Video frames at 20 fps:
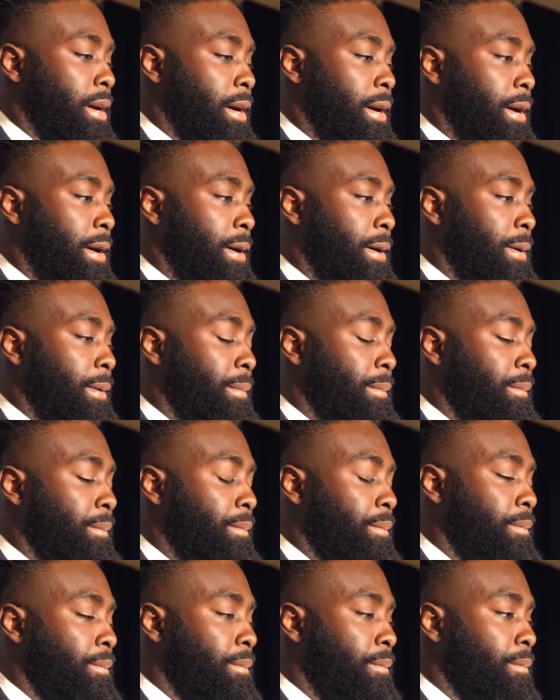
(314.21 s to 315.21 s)
And
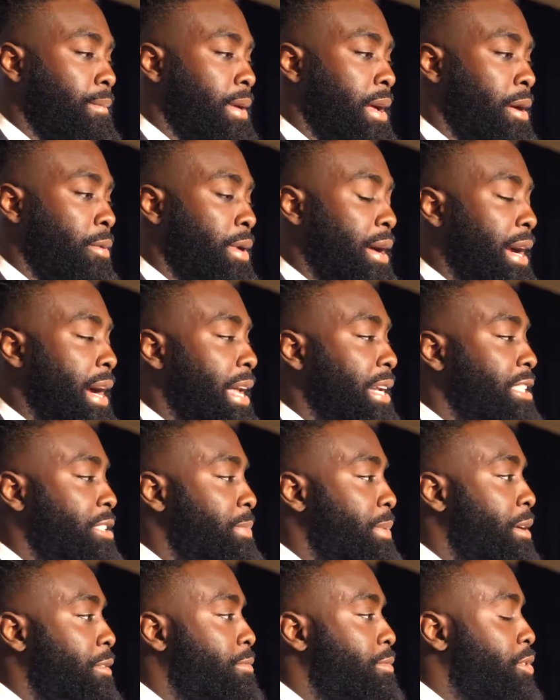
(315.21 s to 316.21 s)
when I got
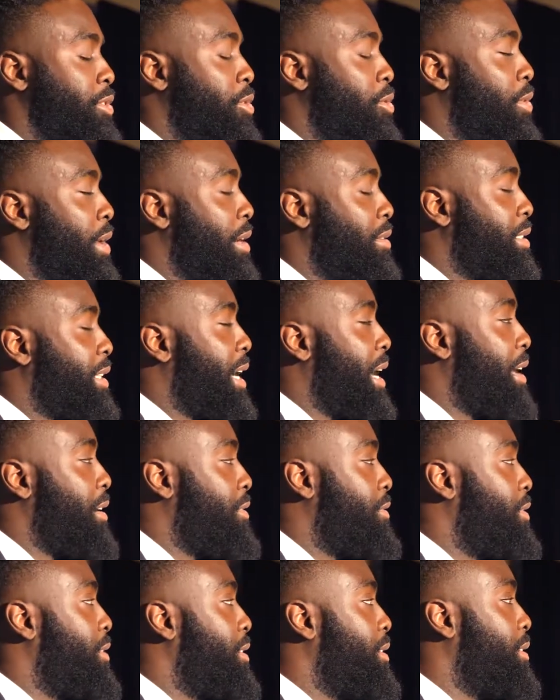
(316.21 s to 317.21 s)
expelled from school, that was kind
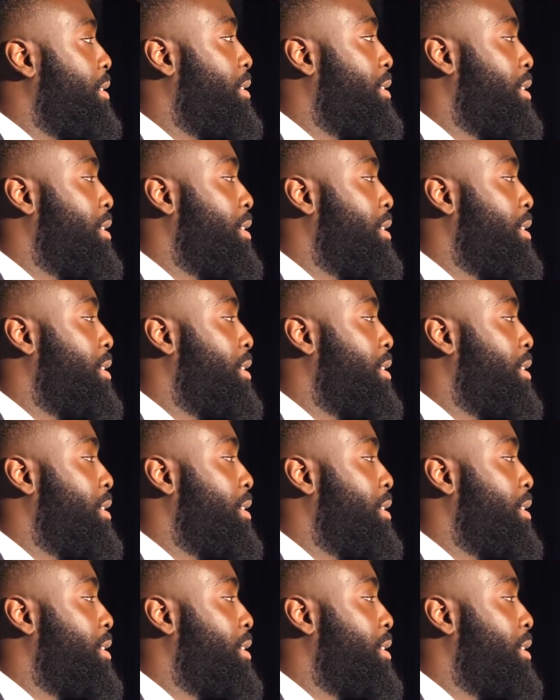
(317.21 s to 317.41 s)
of